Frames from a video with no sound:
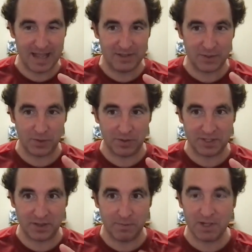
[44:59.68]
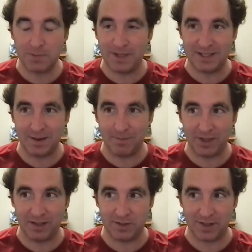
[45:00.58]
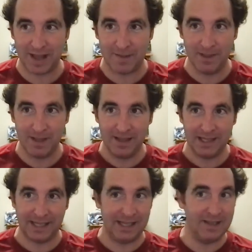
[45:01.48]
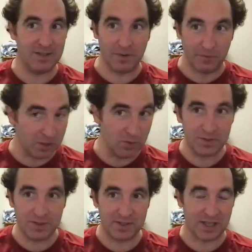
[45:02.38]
So there must be something to that ease of use